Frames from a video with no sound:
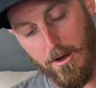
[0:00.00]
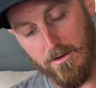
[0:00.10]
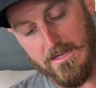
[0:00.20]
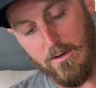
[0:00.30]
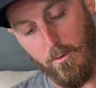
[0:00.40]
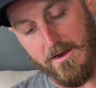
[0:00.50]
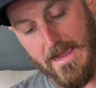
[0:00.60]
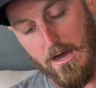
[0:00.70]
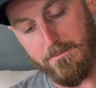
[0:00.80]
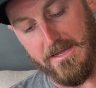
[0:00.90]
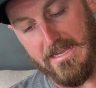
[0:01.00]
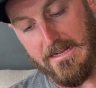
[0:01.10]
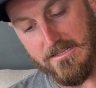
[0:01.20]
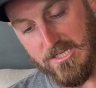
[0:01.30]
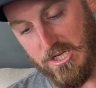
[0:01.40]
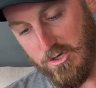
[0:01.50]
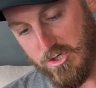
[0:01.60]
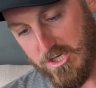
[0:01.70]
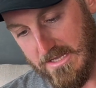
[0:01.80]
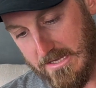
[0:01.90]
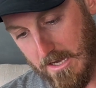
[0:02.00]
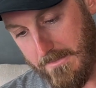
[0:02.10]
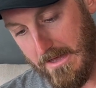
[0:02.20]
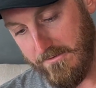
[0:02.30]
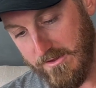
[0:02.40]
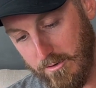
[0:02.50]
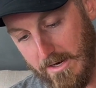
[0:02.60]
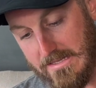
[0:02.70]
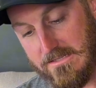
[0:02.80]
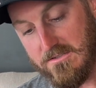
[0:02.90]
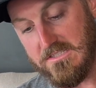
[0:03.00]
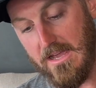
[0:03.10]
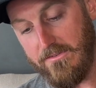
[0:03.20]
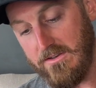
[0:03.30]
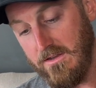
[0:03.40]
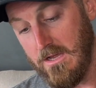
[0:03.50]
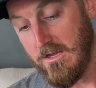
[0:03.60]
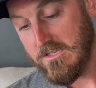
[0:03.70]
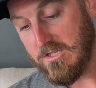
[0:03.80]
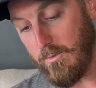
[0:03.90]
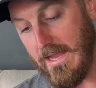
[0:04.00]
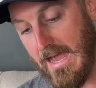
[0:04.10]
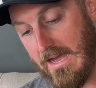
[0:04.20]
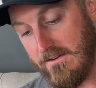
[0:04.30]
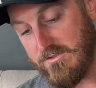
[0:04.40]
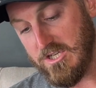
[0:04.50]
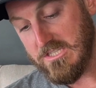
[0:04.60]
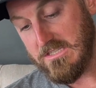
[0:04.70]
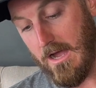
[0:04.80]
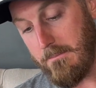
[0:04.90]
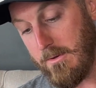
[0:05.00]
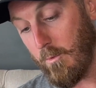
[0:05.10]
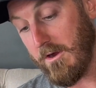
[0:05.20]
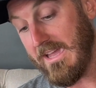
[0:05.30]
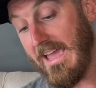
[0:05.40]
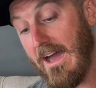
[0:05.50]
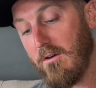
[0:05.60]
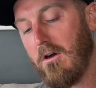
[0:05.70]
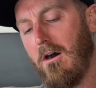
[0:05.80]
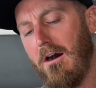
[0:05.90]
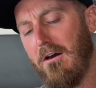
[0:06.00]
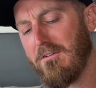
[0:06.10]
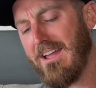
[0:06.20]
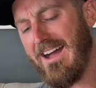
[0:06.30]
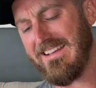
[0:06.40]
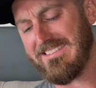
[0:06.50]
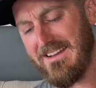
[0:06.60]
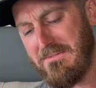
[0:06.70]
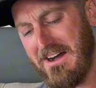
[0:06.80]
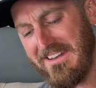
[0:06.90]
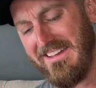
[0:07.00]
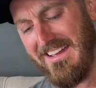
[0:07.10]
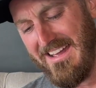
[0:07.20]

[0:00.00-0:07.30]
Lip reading: early to work out, but he doesn't usually come out of the crate till 7, so we have just not been working out. Oh, guys, come on.